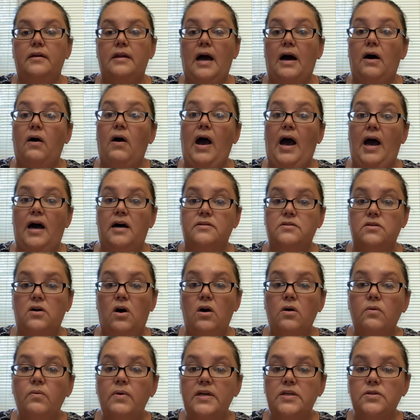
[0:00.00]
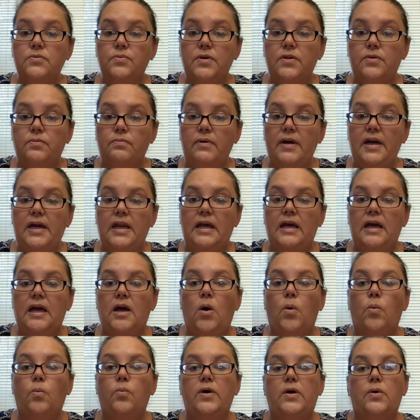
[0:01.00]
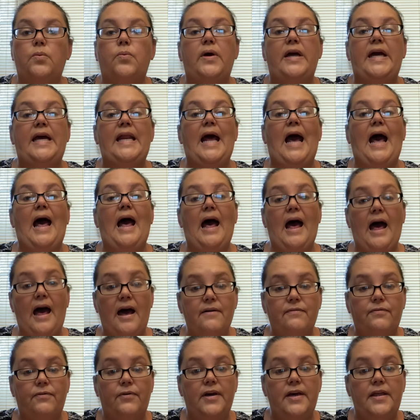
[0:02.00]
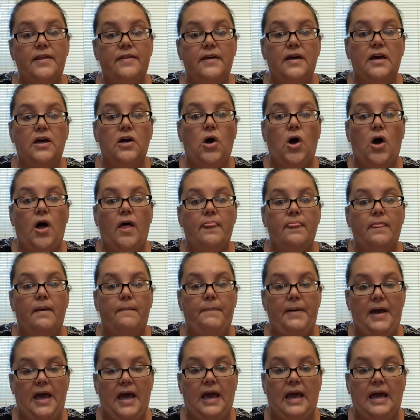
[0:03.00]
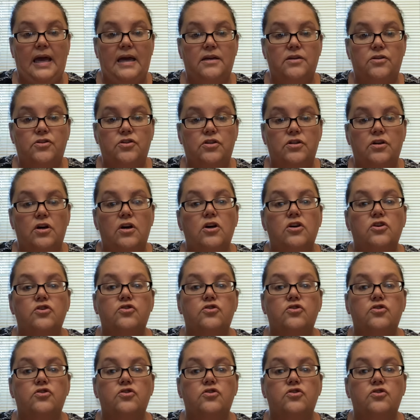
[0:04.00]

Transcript: Now, as always with reading, we read everything on the page.